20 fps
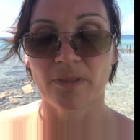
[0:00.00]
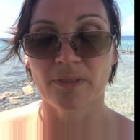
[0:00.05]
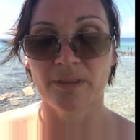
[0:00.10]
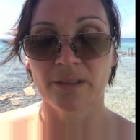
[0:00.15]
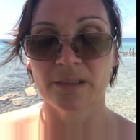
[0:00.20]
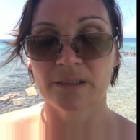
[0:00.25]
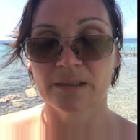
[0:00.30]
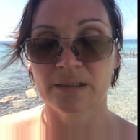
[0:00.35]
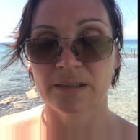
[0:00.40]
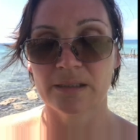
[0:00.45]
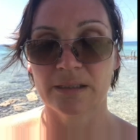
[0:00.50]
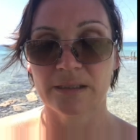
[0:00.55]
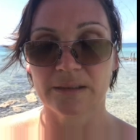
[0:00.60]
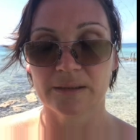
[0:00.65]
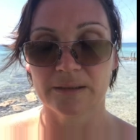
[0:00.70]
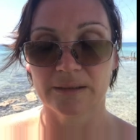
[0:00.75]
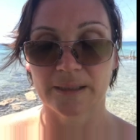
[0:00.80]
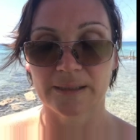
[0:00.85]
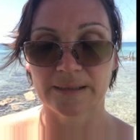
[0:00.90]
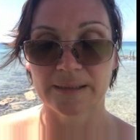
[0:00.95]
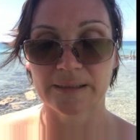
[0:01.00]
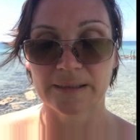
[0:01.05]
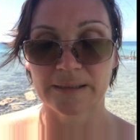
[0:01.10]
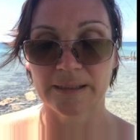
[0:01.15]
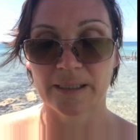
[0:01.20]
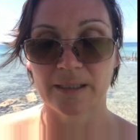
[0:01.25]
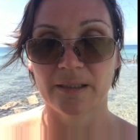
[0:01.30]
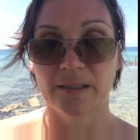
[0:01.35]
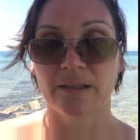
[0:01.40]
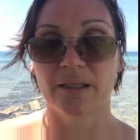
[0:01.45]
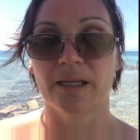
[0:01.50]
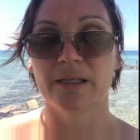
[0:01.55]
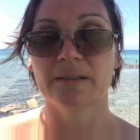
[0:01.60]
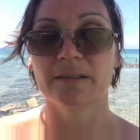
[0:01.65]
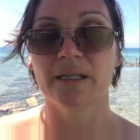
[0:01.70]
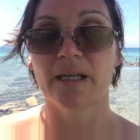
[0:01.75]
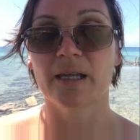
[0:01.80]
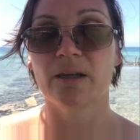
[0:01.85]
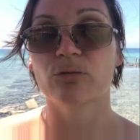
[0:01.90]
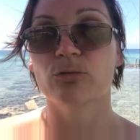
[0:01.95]
this doesn't say that
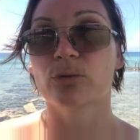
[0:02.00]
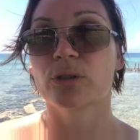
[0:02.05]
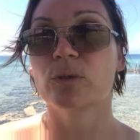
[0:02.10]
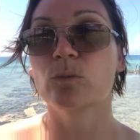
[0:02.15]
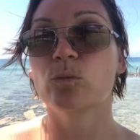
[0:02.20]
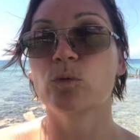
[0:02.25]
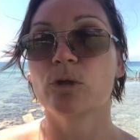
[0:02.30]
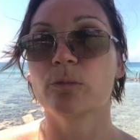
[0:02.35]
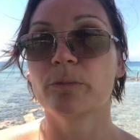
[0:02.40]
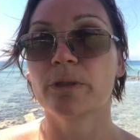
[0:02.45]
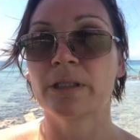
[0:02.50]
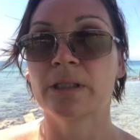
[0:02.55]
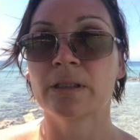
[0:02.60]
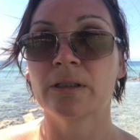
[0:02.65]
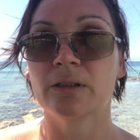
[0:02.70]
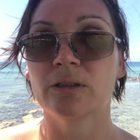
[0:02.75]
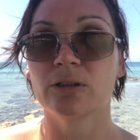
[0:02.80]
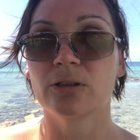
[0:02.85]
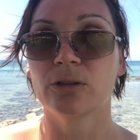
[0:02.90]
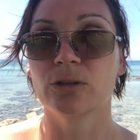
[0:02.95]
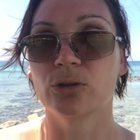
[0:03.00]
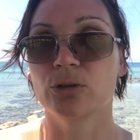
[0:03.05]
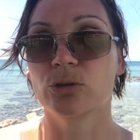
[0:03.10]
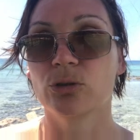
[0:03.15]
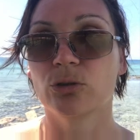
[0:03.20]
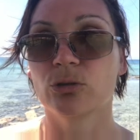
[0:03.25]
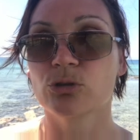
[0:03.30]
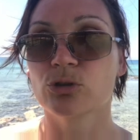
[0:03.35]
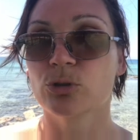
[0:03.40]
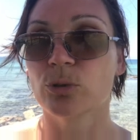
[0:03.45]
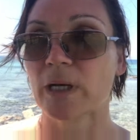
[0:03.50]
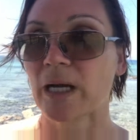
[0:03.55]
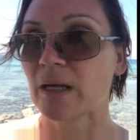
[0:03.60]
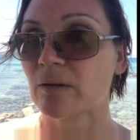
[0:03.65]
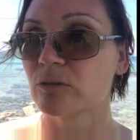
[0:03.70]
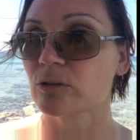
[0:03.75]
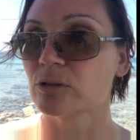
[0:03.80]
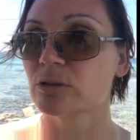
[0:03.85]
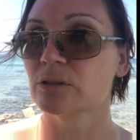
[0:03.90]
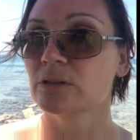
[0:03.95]
every woman who
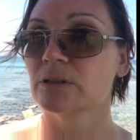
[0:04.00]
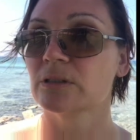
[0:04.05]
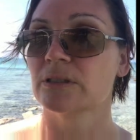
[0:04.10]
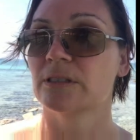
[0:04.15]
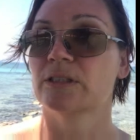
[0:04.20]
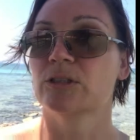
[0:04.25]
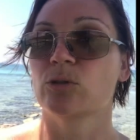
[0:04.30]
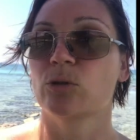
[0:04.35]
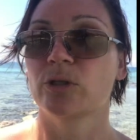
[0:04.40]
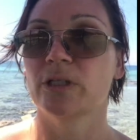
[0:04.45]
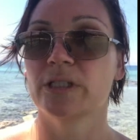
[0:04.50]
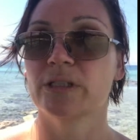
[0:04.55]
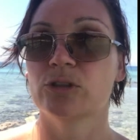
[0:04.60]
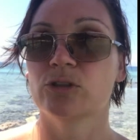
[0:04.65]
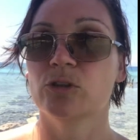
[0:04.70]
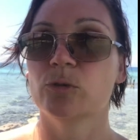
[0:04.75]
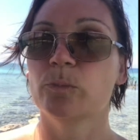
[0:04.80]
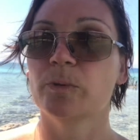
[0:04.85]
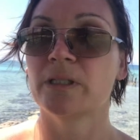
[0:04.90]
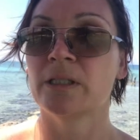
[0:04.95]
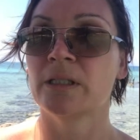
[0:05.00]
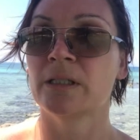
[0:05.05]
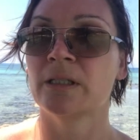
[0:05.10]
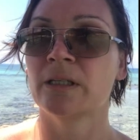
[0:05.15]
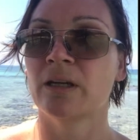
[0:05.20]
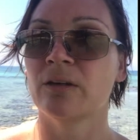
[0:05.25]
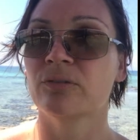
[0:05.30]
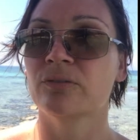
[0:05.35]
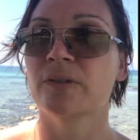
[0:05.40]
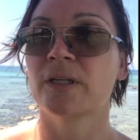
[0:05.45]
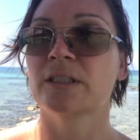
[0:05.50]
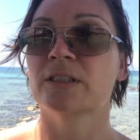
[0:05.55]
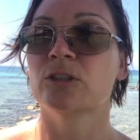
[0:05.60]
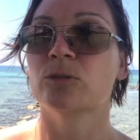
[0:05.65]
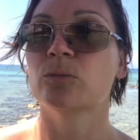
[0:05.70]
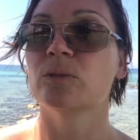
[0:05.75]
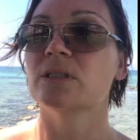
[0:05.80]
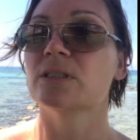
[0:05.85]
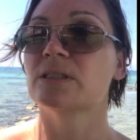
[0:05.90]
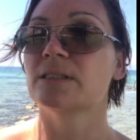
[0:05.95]
travels is going to be
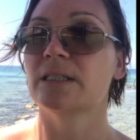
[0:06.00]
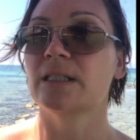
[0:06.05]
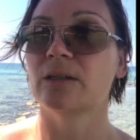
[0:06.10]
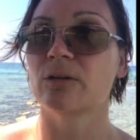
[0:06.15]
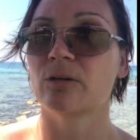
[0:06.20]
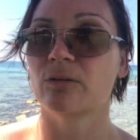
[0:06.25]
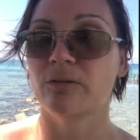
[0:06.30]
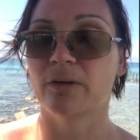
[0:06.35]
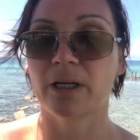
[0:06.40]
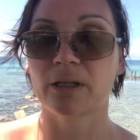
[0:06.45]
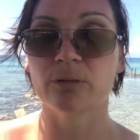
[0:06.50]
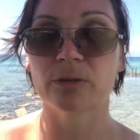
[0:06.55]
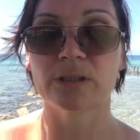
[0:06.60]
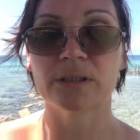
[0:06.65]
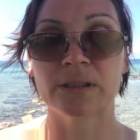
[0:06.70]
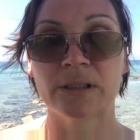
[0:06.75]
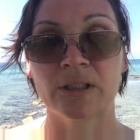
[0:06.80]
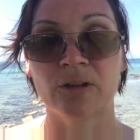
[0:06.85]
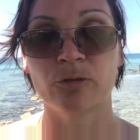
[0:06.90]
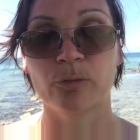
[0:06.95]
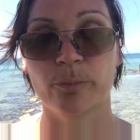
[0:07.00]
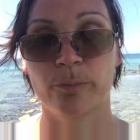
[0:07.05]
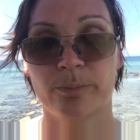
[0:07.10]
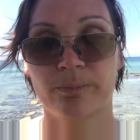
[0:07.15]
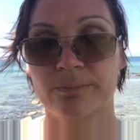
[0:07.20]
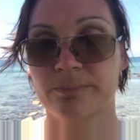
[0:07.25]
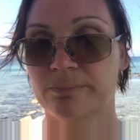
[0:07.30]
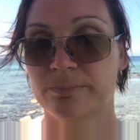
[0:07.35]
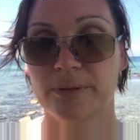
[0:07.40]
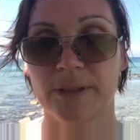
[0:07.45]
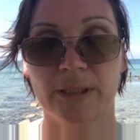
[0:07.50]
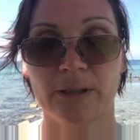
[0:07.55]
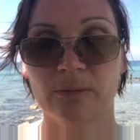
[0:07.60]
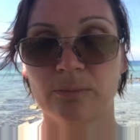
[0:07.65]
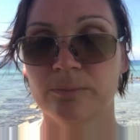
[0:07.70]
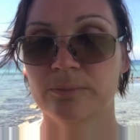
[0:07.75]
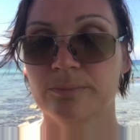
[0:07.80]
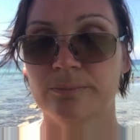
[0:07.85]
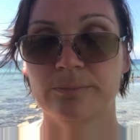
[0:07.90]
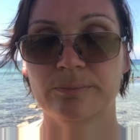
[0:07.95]
affected with the Zika virus if,
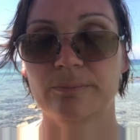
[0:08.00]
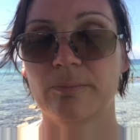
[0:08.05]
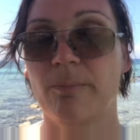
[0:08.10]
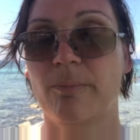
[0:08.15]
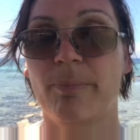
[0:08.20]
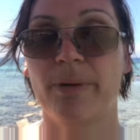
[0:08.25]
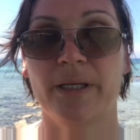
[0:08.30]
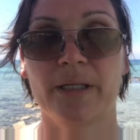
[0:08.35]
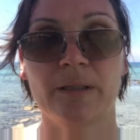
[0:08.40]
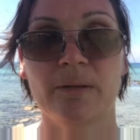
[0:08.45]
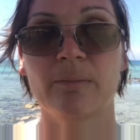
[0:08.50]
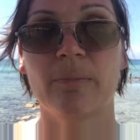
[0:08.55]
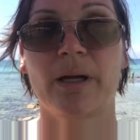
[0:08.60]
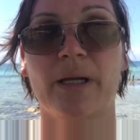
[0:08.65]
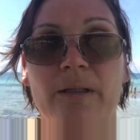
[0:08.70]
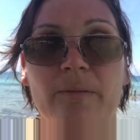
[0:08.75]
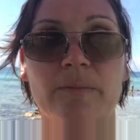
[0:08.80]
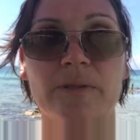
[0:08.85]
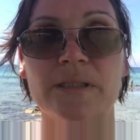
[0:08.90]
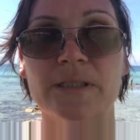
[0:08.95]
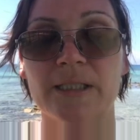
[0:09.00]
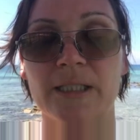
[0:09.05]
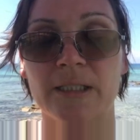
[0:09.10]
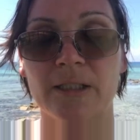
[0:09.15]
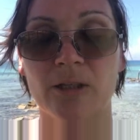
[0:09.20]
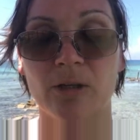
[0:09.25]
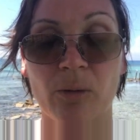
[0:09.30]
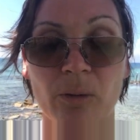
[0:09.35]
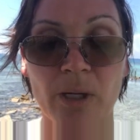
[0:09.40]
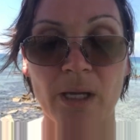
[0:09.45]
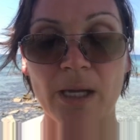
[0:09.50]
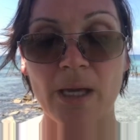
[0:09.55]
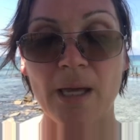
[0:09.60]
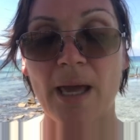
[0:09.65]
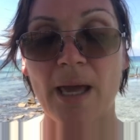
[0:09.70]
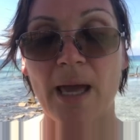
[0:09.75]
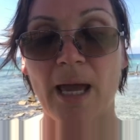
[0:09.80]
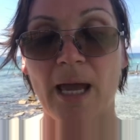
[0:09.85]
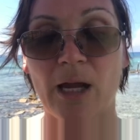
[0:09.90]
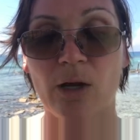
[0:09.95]
bitten by a mosquito.
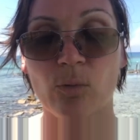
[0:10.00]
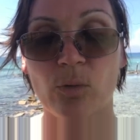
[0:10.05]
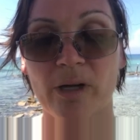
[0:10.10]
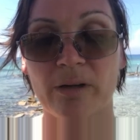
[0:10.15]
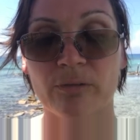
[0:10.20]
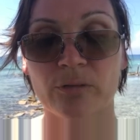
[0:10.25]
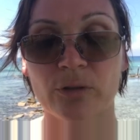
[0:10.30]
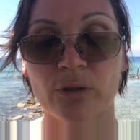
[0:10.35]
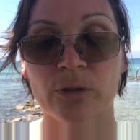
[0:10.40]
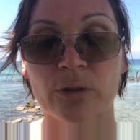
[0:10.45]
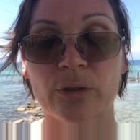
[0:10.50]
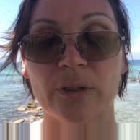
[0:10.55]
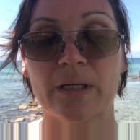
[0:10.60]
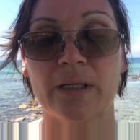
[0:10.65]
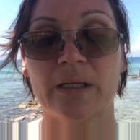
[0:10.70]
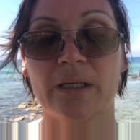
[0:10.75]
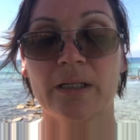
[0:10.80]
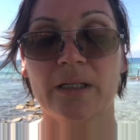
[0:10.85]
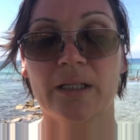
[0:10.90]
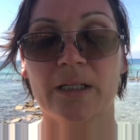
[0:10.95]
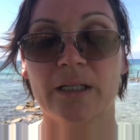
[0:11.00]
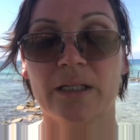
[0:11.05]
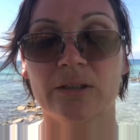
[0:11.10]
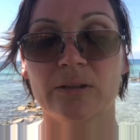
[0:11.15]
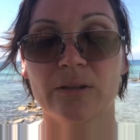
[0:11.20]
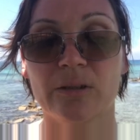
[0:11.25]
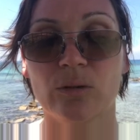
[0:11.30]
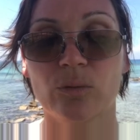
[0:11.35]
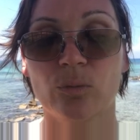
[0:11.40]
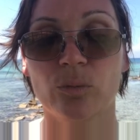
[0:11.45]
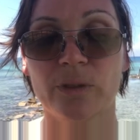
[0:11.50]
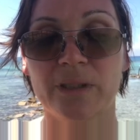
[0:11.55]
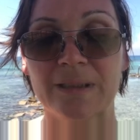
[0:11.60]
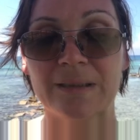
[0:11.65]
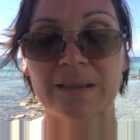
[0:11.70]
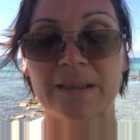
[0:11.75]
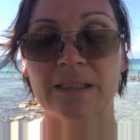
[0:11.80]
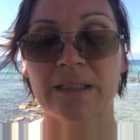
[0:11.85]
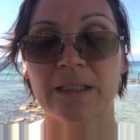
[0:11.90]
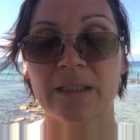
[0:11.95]
However, it
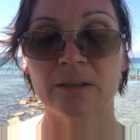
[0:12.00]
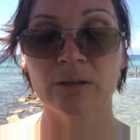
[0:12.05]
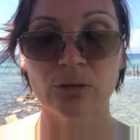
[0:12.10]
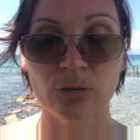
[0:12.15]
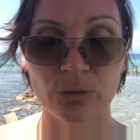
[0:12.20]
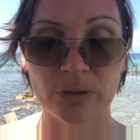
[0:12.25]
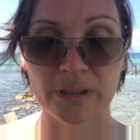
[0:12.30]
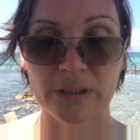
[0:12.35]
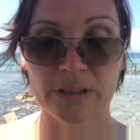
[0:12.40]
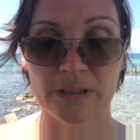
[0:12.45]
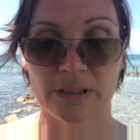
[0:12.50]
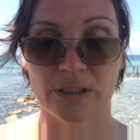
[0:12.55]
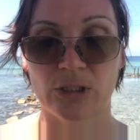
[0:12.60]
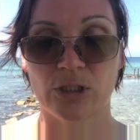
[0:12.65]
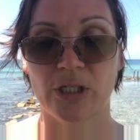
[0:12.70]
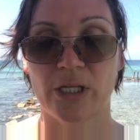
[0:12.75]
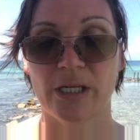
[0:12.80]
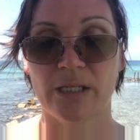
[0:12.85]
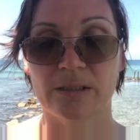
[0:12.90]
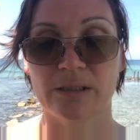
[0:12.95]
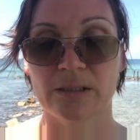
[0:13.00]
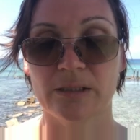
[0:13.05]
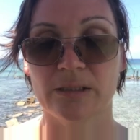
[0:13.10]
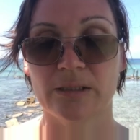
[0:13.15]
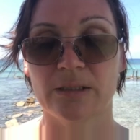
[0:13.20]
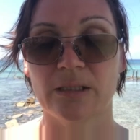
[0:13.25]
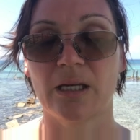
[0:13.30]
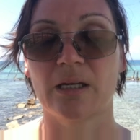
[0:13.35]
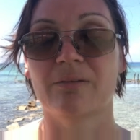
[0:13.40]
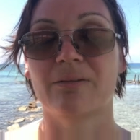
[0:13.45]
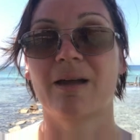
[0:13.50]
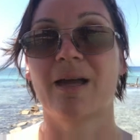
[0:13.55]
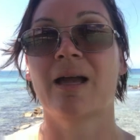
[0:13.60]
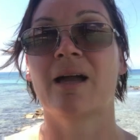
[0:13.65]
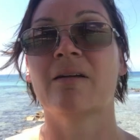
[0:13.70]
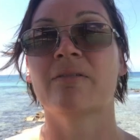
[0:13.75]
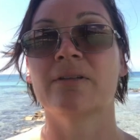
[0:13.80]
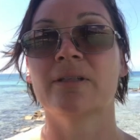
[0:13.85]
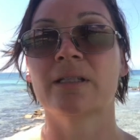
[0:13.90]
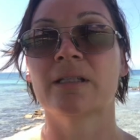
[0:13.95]
will increase the chances of
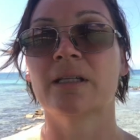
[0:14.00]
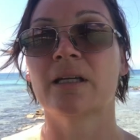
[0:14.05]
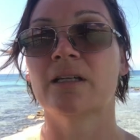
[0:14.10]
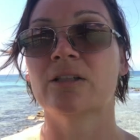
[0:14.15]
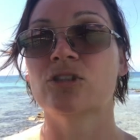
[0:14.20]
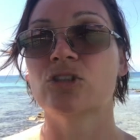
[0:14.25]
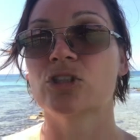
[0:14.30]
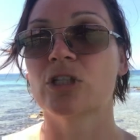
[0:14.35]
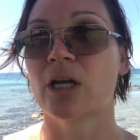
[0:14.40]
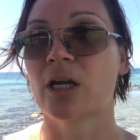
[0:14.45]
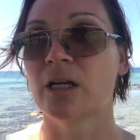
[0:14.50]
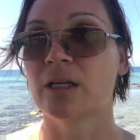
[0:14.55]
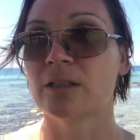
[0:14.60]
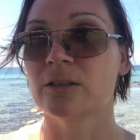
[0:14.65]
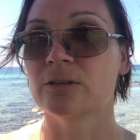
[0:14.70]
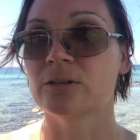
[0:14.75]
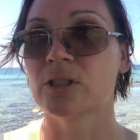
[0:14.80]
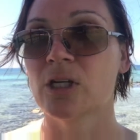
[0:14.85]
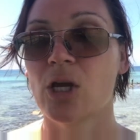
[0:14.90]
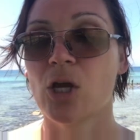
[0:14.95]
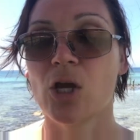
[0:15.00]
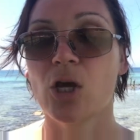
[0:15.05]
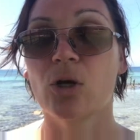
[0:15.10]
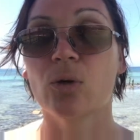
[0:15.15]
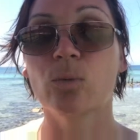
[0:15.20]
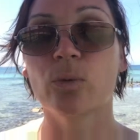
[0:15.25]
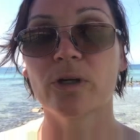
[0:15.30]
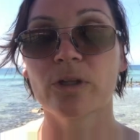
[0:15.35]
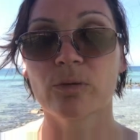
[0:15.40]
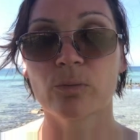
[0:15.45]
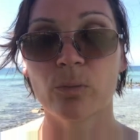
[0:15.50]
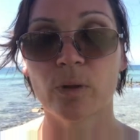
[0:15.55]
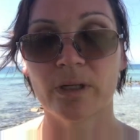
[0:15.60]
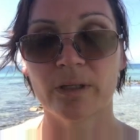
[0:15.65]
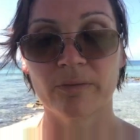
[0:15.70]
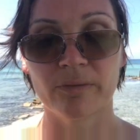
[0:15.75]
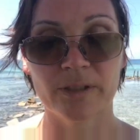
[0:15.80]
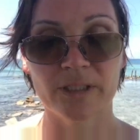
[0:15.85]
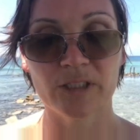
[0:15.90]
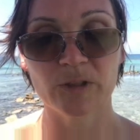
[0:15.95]
having a child with
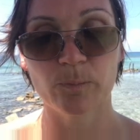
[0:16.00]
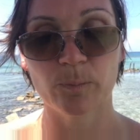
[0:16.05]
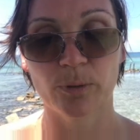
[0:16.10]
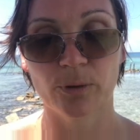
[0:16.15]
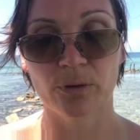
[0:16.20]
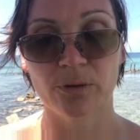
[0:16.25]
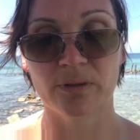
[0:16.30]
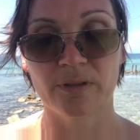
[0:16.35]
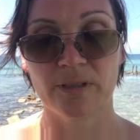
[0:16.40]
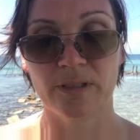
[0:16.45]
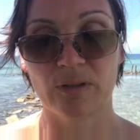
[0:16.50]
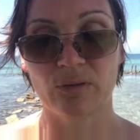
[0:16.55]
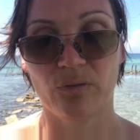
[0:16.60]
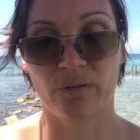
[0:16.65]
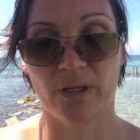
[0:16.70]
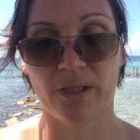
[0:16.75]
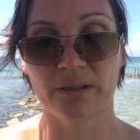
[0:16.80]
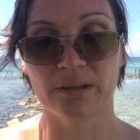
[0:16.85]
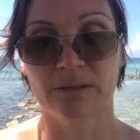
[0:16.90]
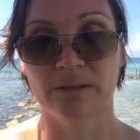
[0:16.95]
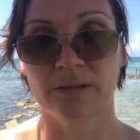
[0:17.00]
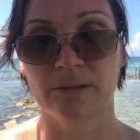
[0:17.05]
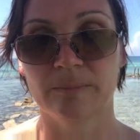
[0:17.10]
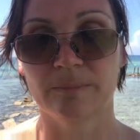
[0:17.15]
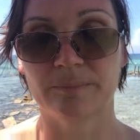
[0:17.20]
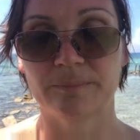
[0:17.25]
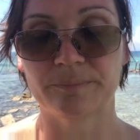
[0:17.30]
one of these birth defects.